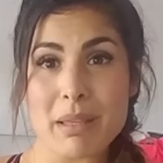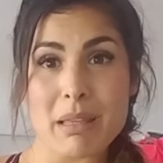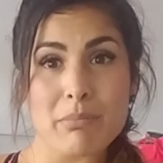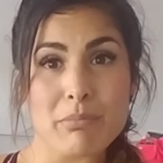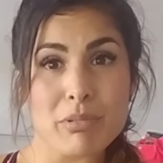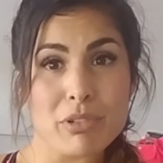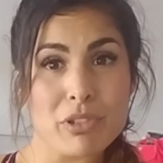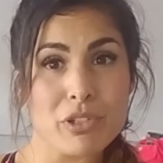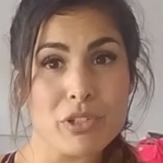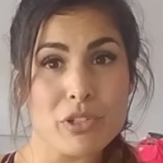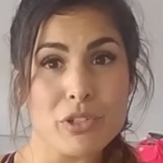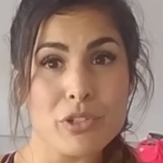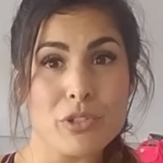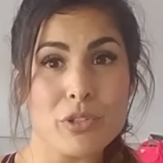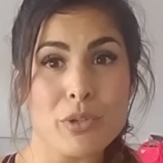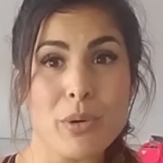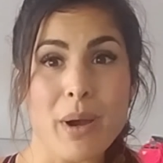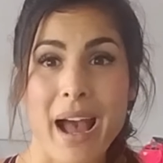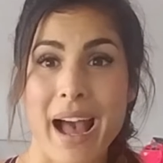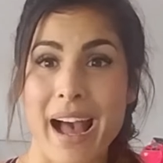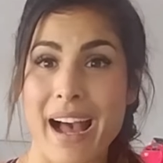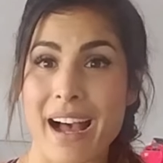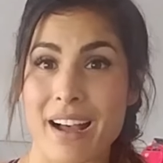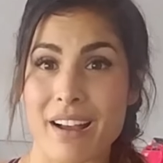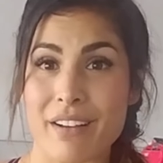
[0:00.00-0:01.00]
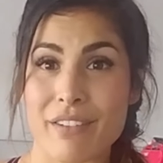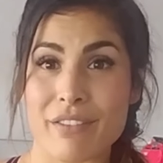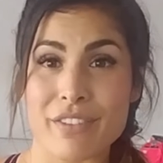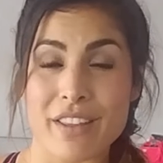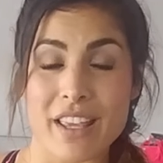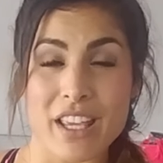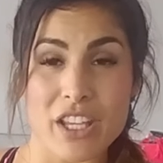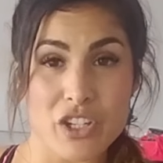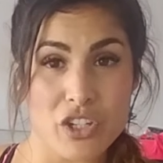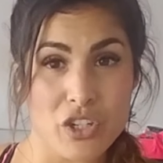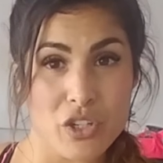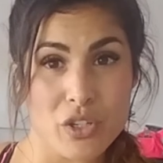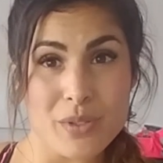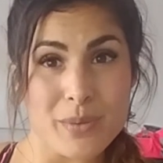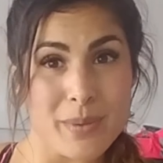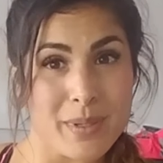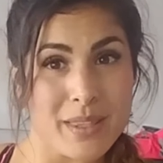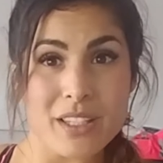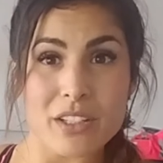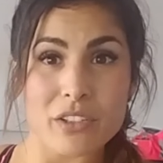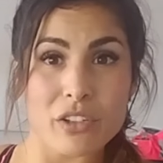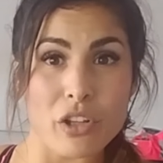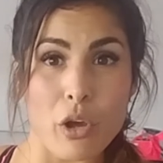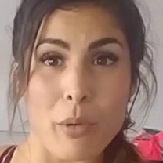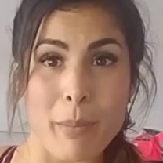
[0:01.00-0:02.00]
people who have issues
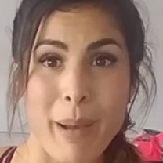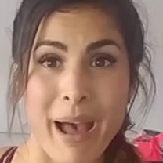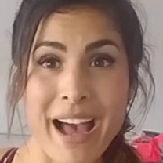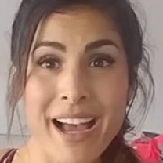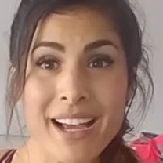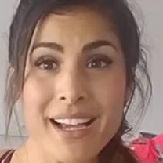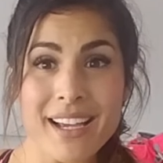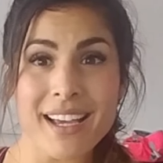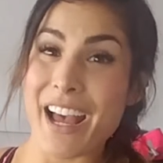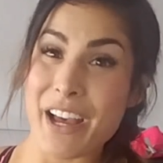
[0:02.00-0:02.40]
with their low back.